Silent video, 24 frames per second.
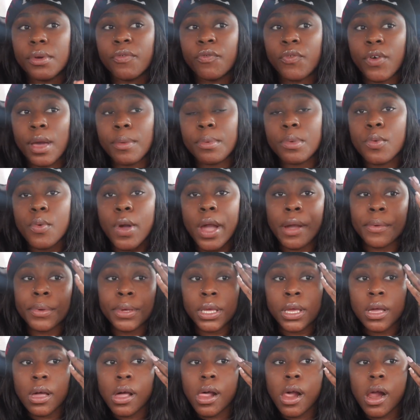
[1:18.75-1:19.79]

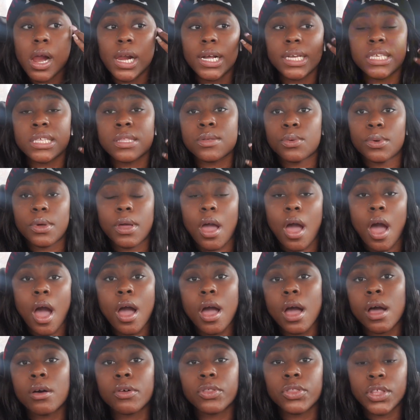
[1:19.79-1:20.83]
February is when
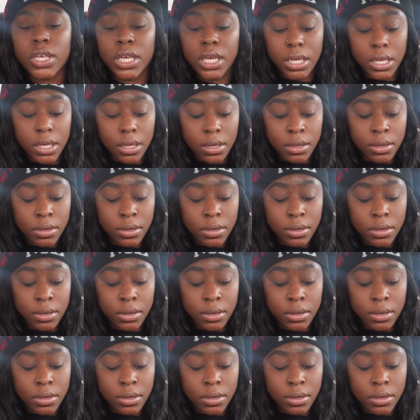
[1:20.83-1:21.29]
all the